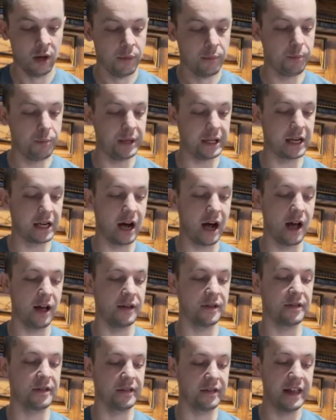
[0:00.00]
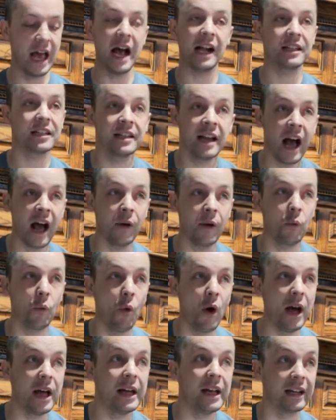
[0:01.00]
because that's not
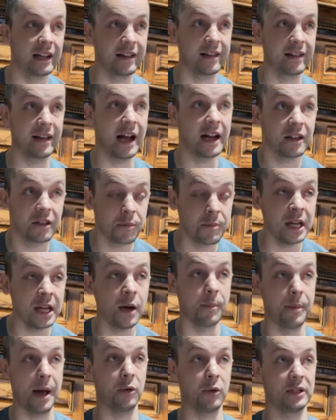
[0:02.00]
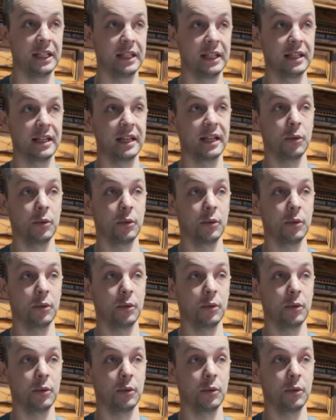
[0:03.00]
what excites me about D&D.